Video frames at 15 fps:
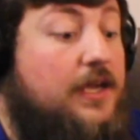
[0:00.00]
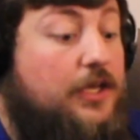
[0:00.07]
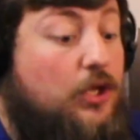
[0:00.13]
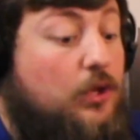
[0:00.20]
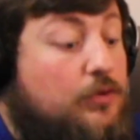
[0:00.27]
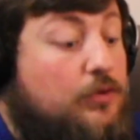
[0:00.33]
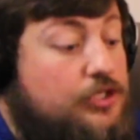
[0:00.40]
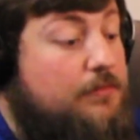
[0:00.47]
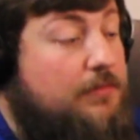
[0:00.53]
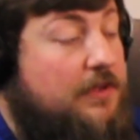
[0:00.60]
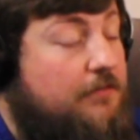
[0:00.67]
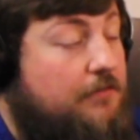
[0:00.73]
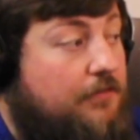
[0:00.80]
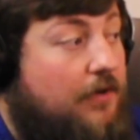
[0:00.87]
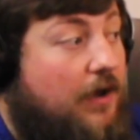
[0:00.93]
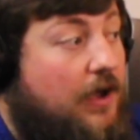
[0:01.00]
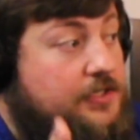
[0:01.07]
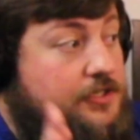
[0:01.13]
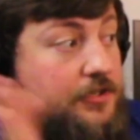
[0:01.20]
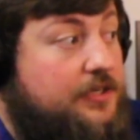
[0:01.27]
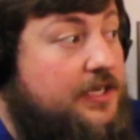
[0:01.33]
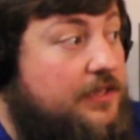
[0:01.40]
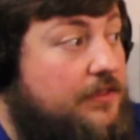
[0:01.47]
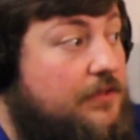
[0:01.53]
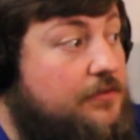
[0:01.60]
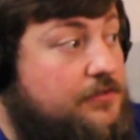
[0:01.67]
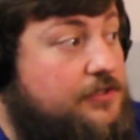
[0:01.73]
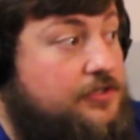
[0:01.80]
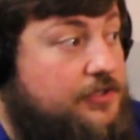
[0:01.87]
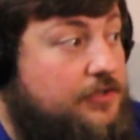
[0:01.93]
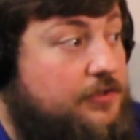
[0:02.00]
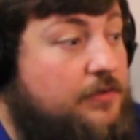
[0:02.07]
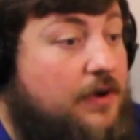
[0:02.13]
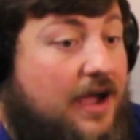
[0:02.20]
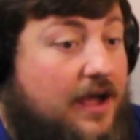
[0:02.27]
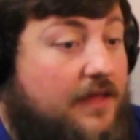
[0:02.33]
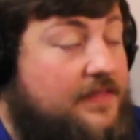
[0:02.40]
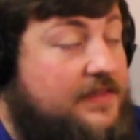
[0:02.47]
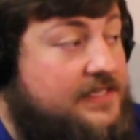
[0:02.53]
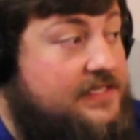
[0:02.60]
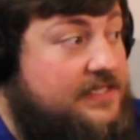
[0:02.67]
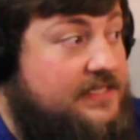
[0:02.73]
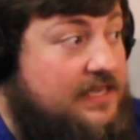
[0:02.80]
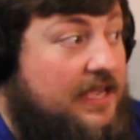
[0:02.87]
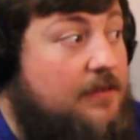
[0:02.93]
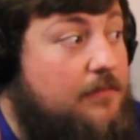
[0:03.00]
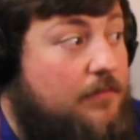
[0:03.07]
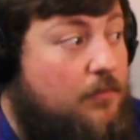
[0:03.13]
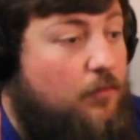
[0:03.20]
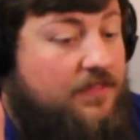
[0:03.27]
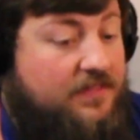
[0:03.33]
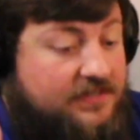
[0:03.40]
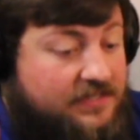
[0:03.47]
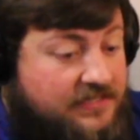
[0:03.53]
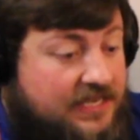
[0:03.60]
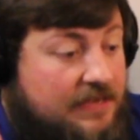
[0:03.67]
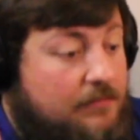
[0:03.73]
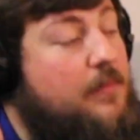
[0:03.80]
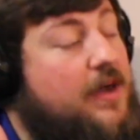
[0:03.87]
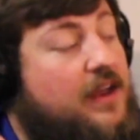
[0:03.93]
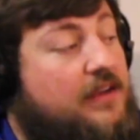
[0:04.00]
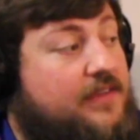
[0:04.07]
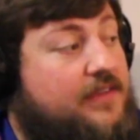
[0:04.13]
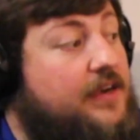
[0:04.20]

you should be fostering those two with the same amount of